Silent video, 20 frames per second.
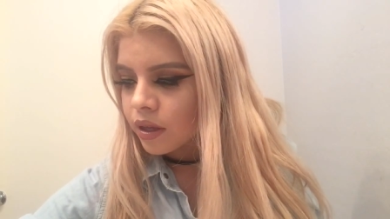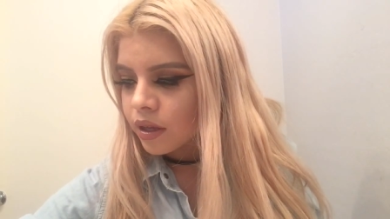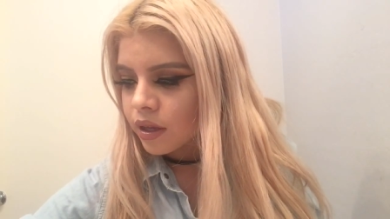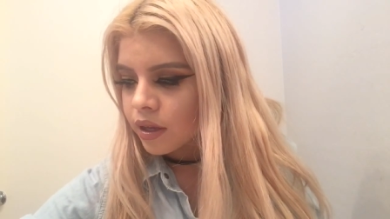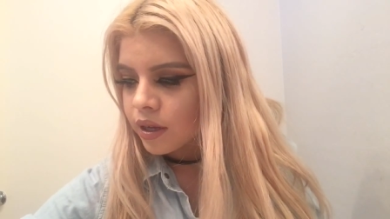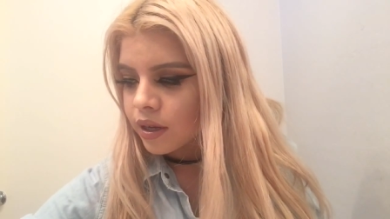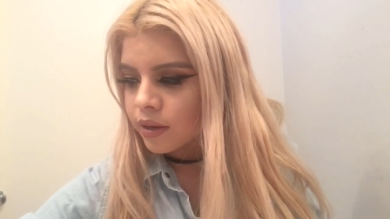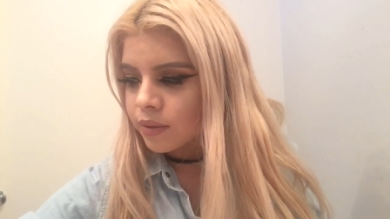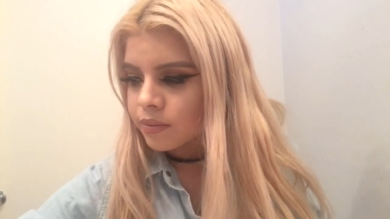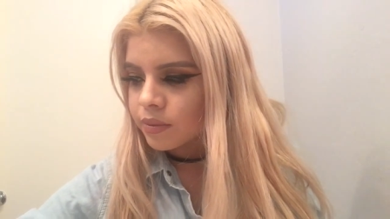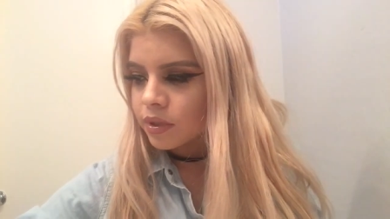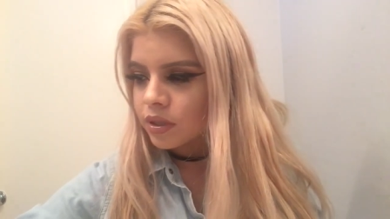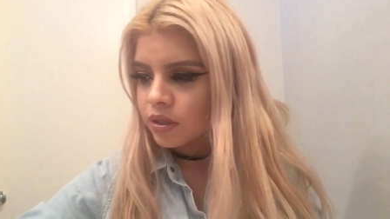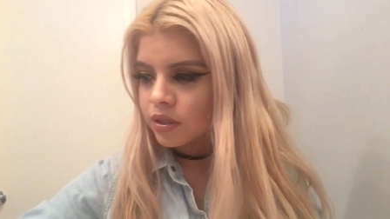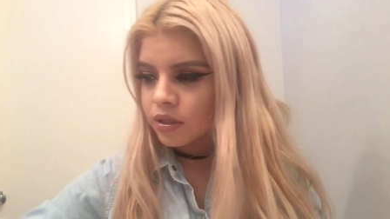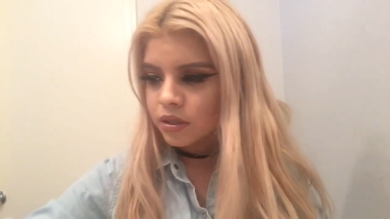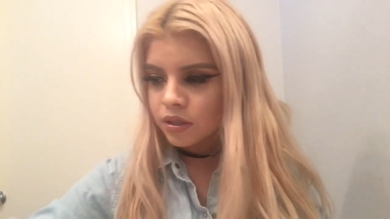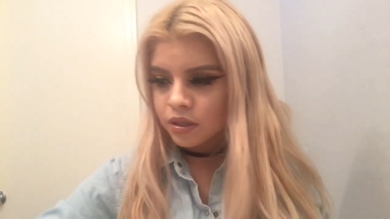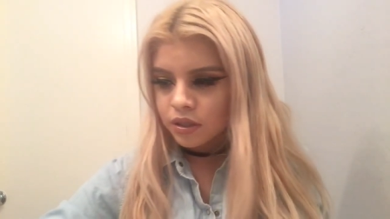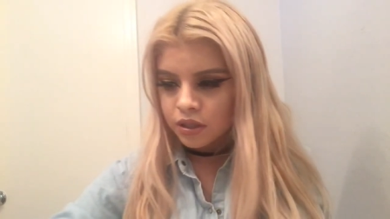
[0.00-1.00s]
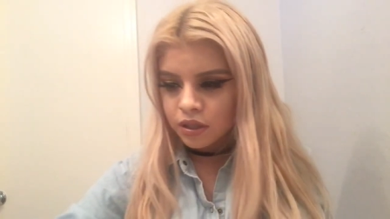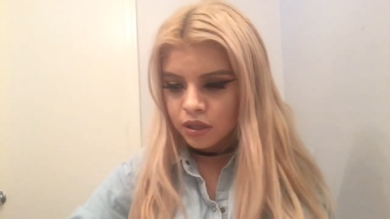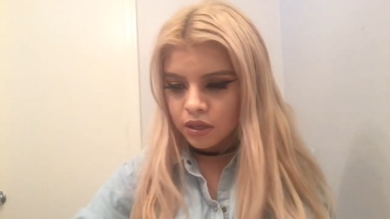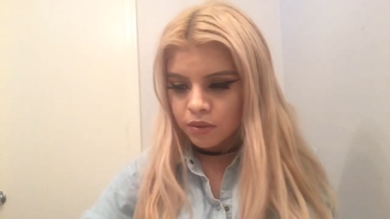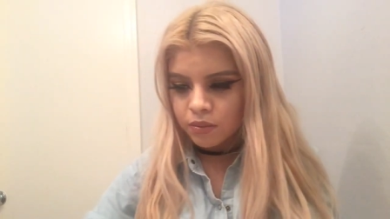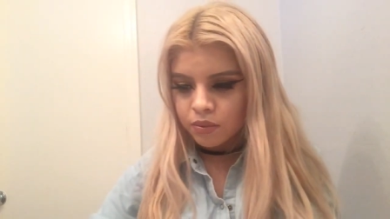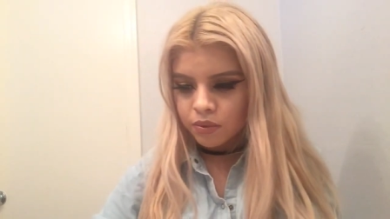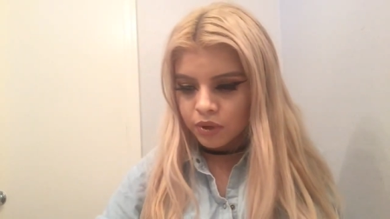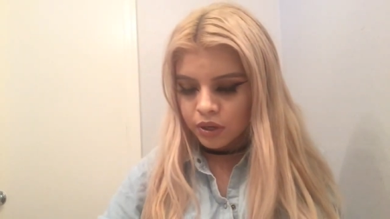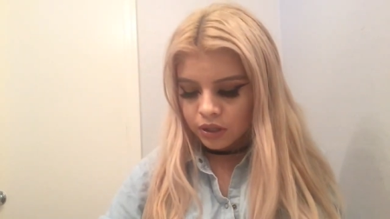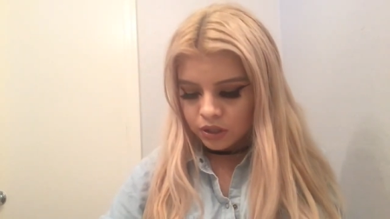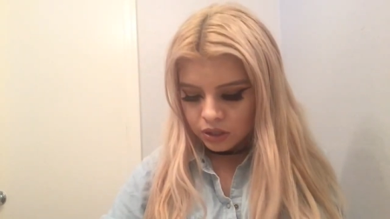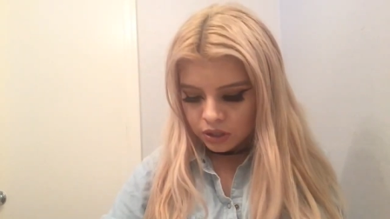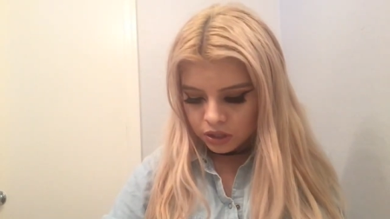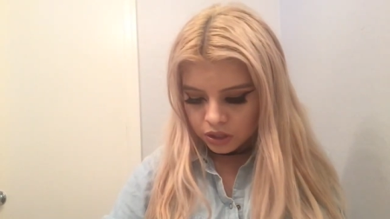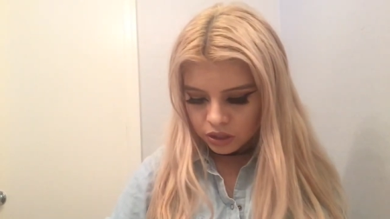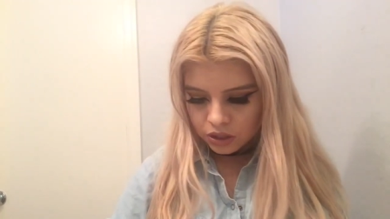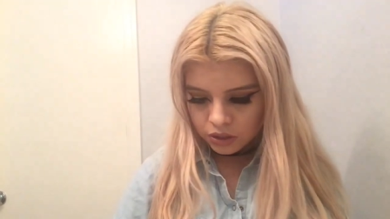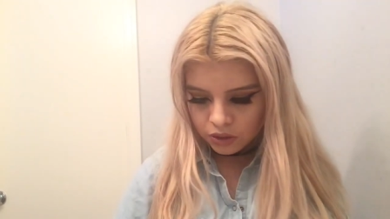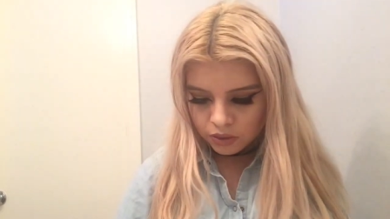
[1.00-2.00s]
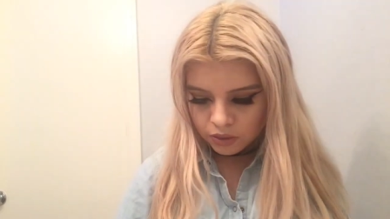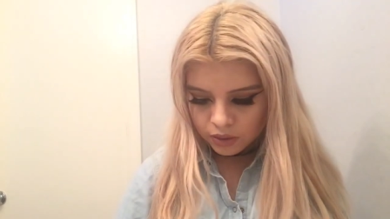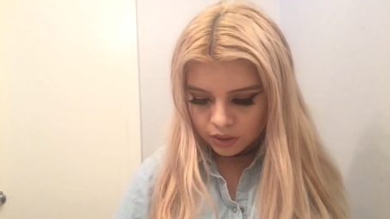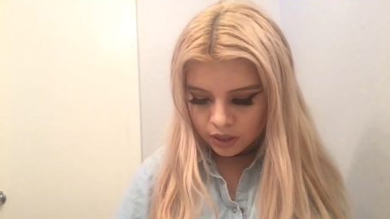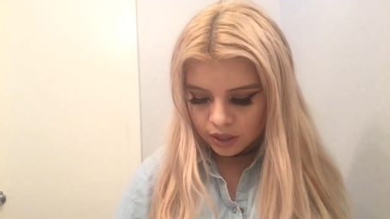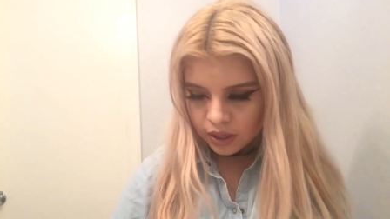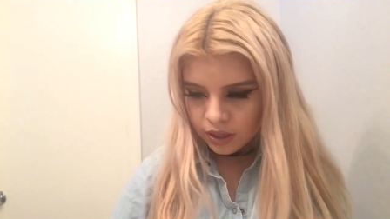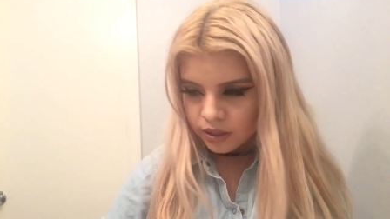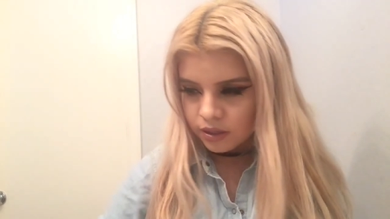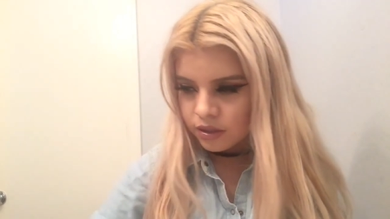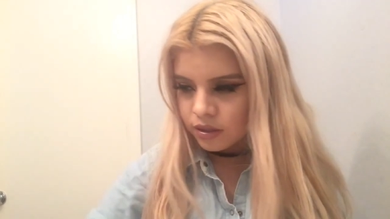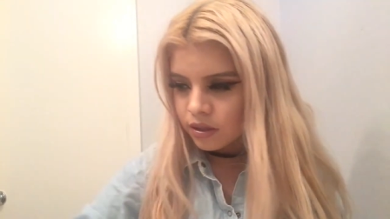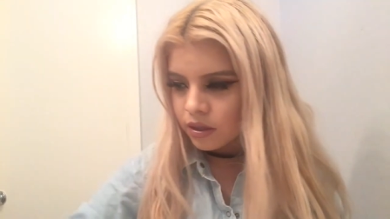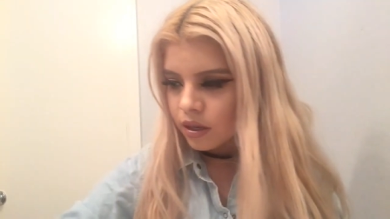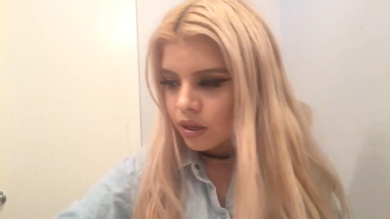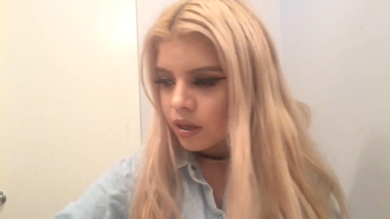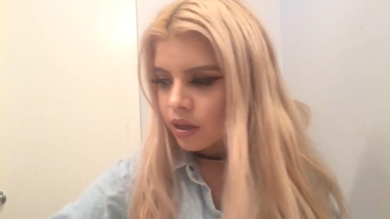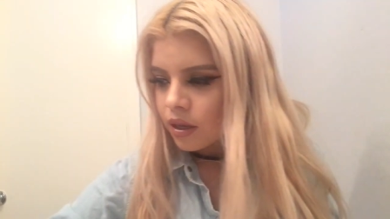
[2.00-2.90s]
yeah, I'm just gonna get a brush and show you guys